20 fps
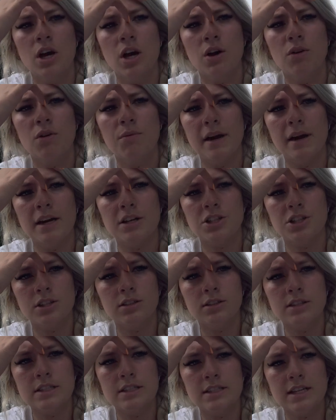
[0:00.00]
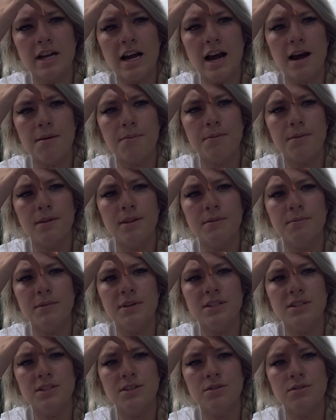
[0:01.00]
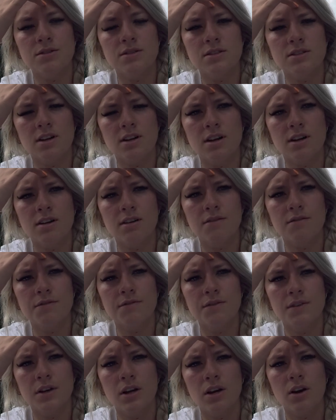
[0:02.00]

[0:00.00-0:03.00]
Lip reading: will magically stop the misuse of